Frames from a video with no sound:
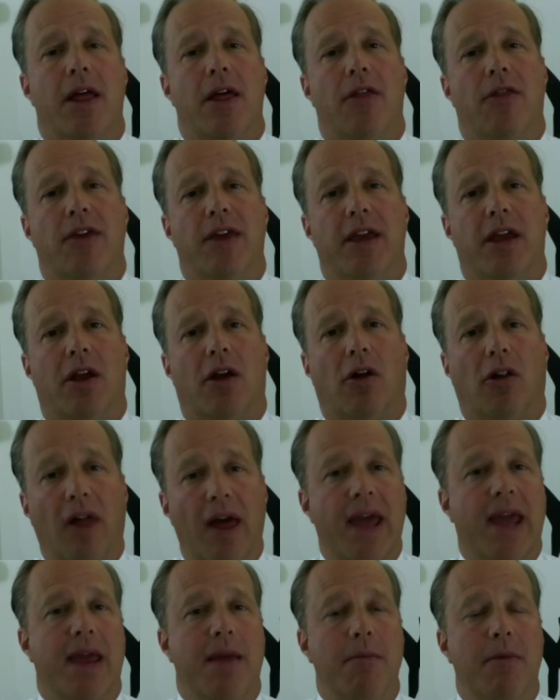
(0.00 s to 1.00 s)
the
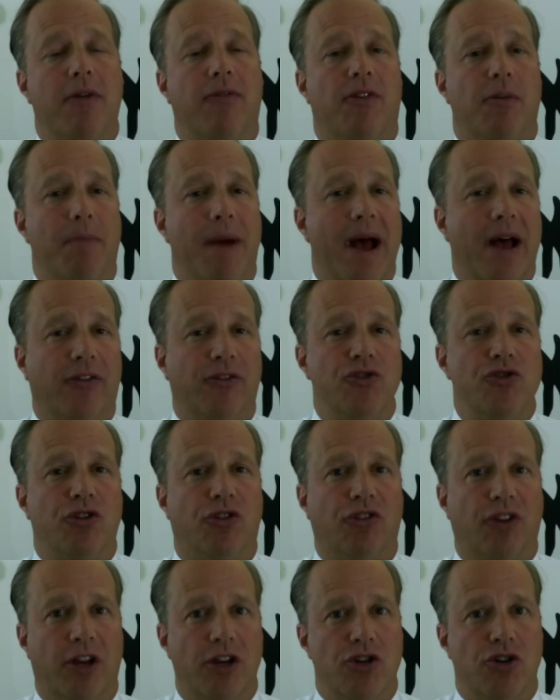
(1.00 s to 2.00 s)
claim, if the
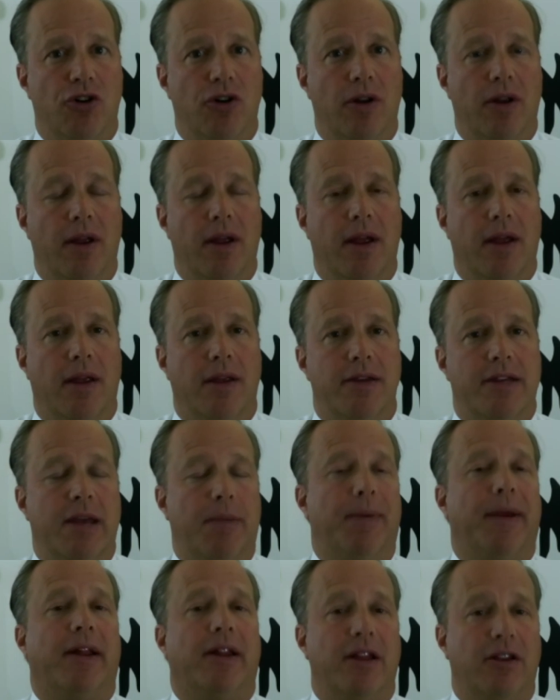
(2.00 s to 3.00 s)
passenger is injured,
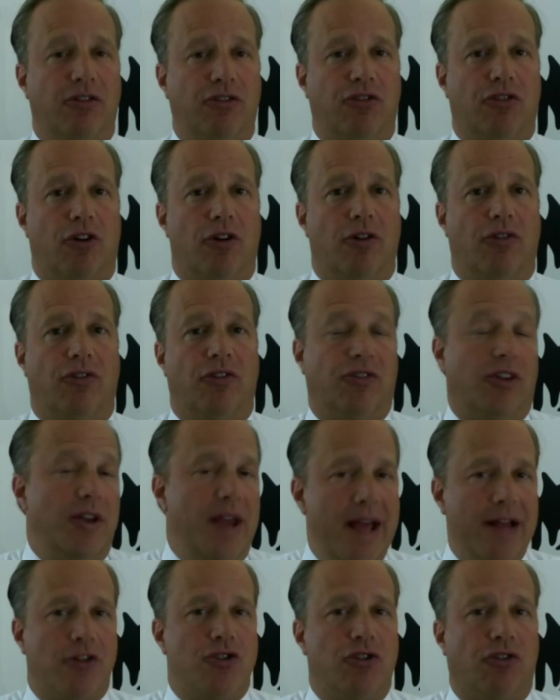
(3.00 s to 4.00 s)
typically asserts, it's a
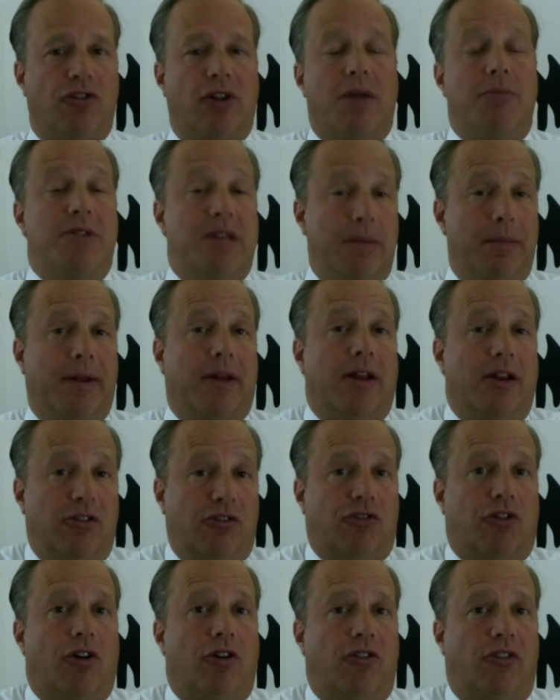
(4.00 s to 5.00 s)
negligence claim, typically
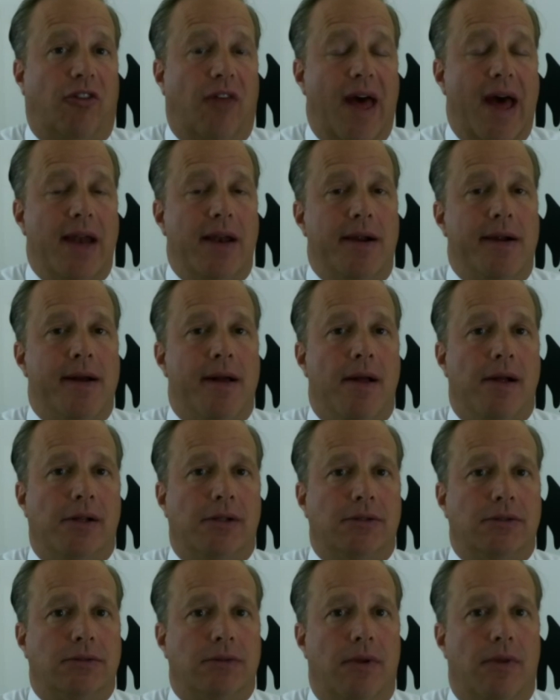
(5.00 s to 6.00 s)
asserts that
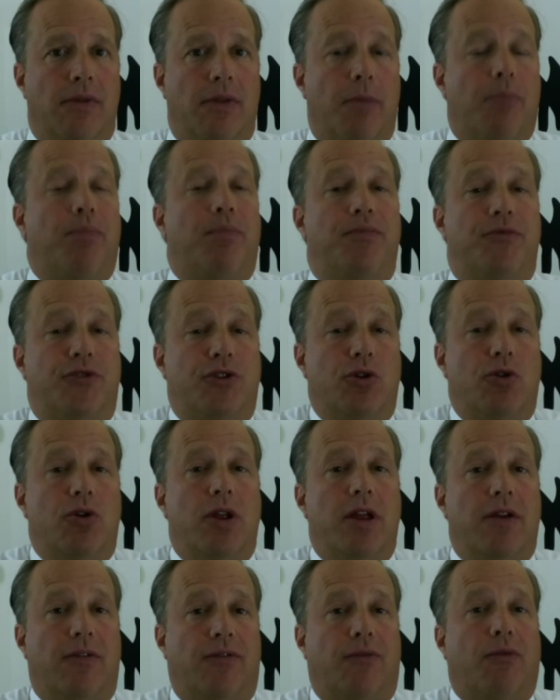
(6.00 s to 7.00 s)
the
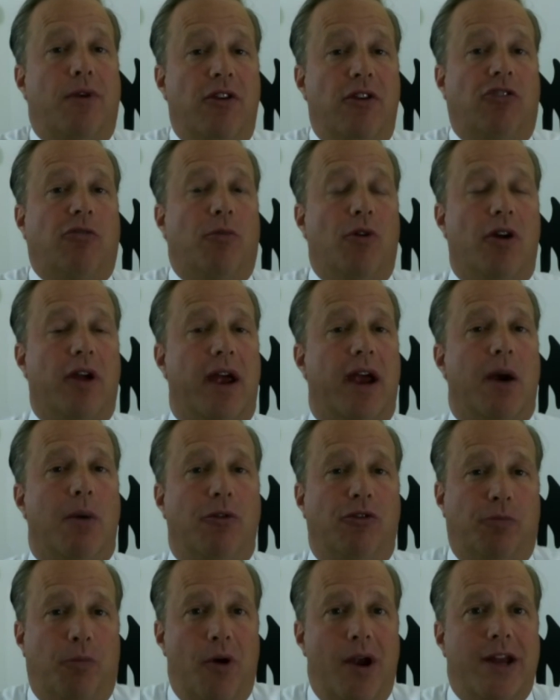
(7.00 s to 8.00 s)
duty of reasonable care
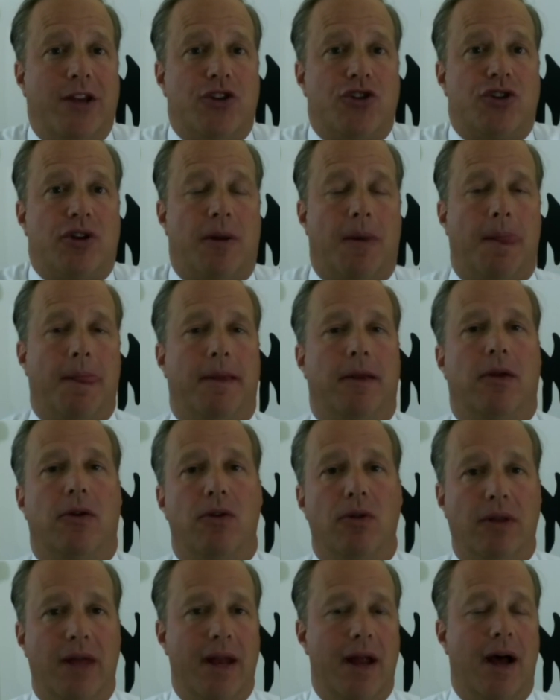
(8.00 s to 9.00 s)
was breached.
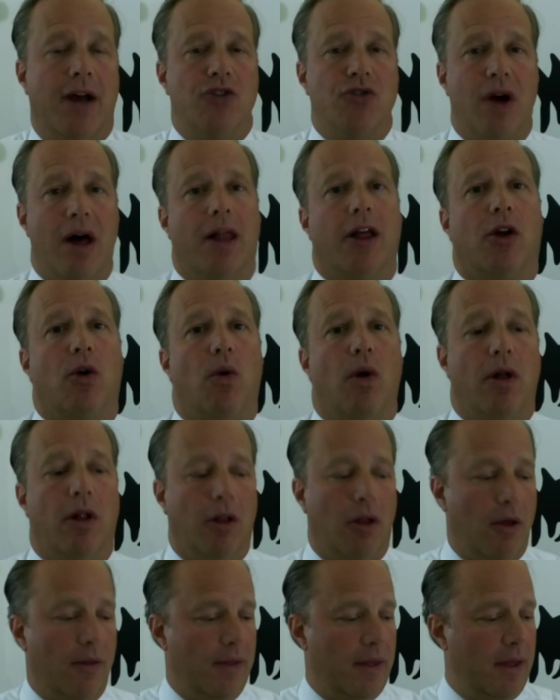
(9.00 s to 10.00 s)
You let hydraulic
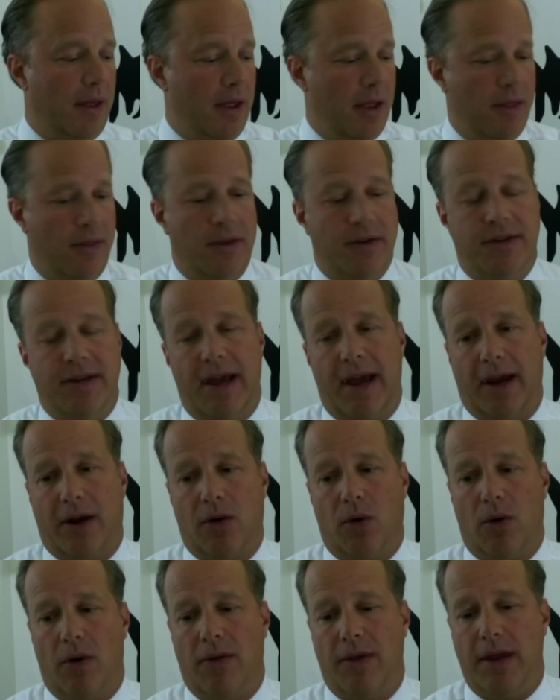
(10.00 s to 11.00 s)
oil on the
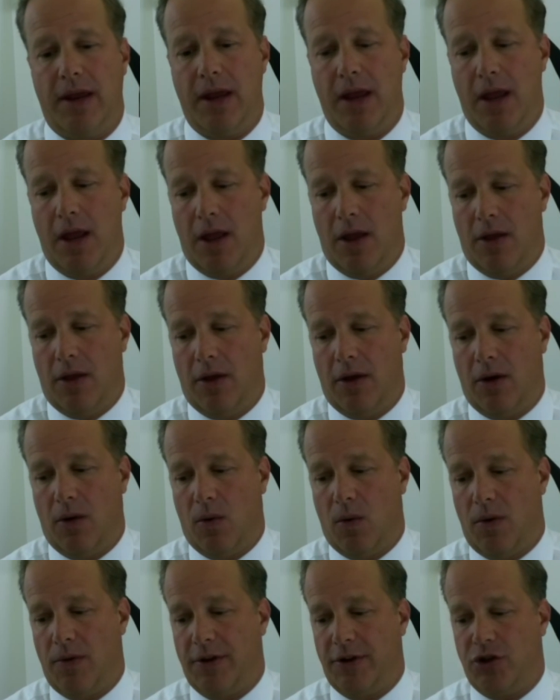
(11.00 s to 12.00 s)
deck, or
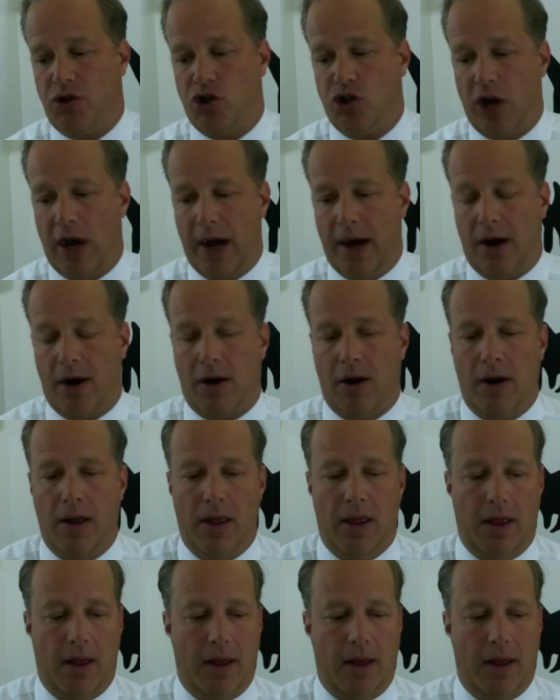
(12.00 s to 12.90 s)
the chair